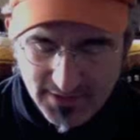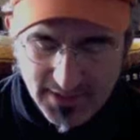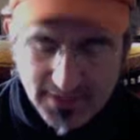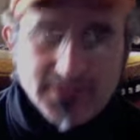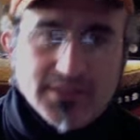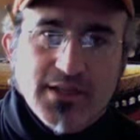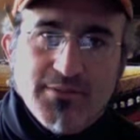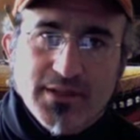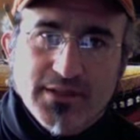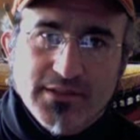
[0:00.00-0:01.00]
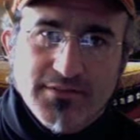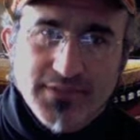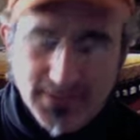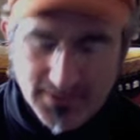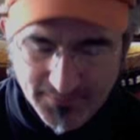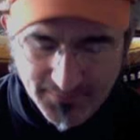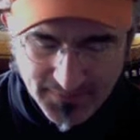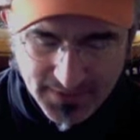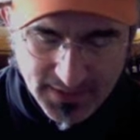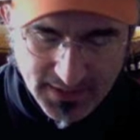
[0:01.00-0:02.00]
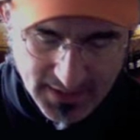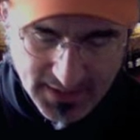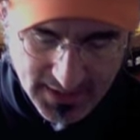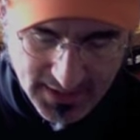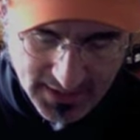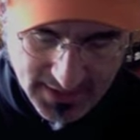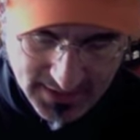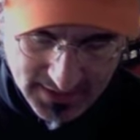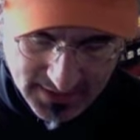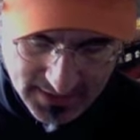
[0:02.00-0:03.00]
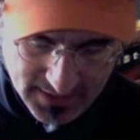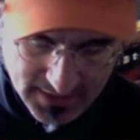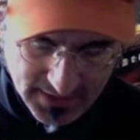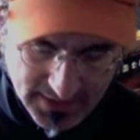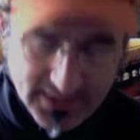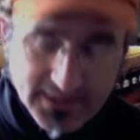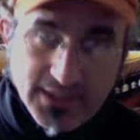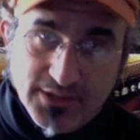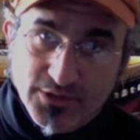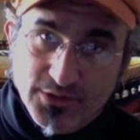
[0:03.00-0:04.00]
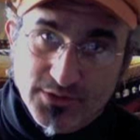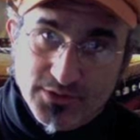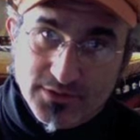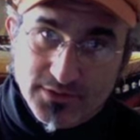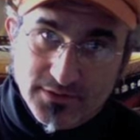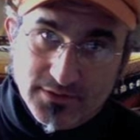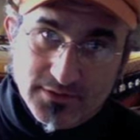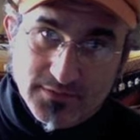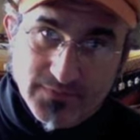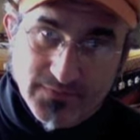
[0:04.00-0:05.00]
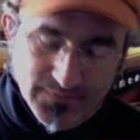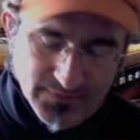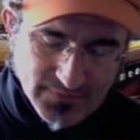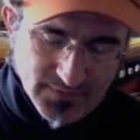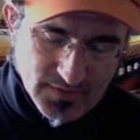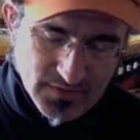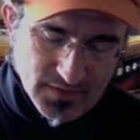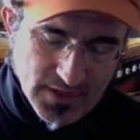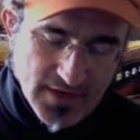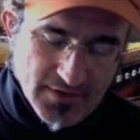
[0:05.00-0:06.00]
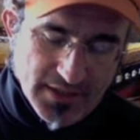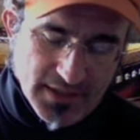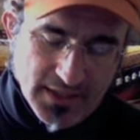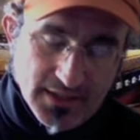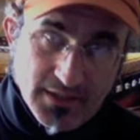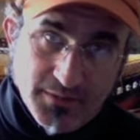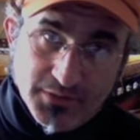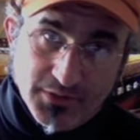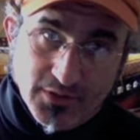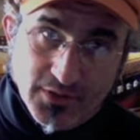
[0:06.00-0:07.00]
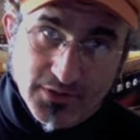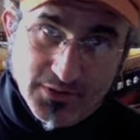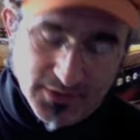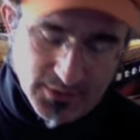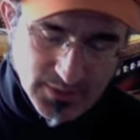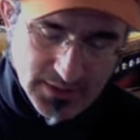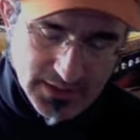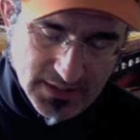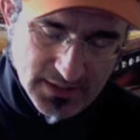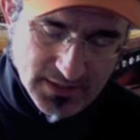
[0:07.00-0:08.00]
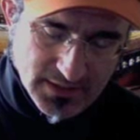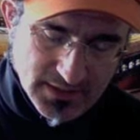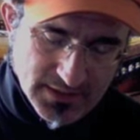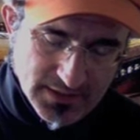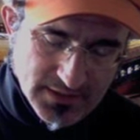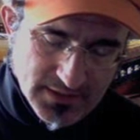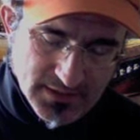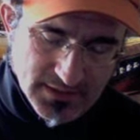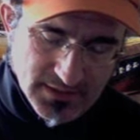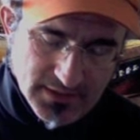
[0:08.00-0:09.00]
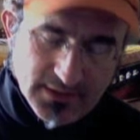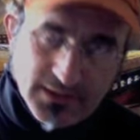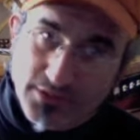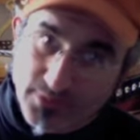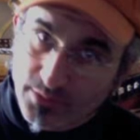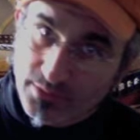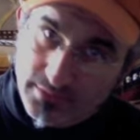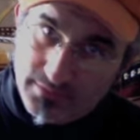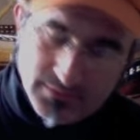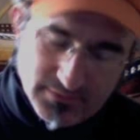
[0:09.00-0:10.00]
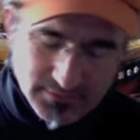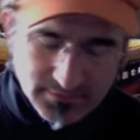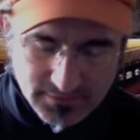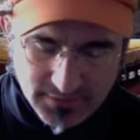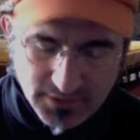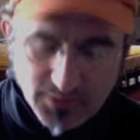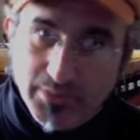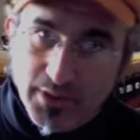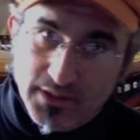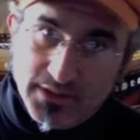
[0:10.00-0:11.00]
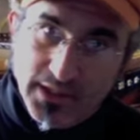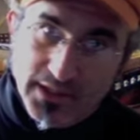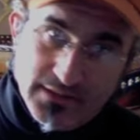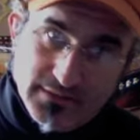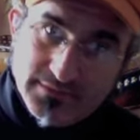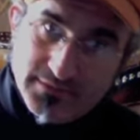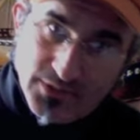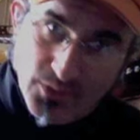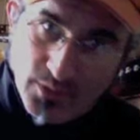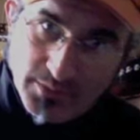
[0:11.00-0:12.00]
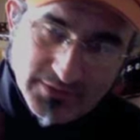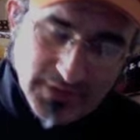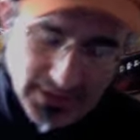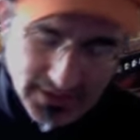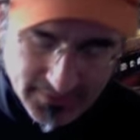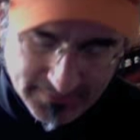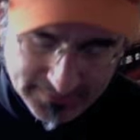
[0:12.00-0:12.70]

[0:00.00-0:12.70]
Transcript: That just came out on DVD. And in it they use, Harry and Dumbledore are using a wand, and they can throw a little ball of light, an orb of light out.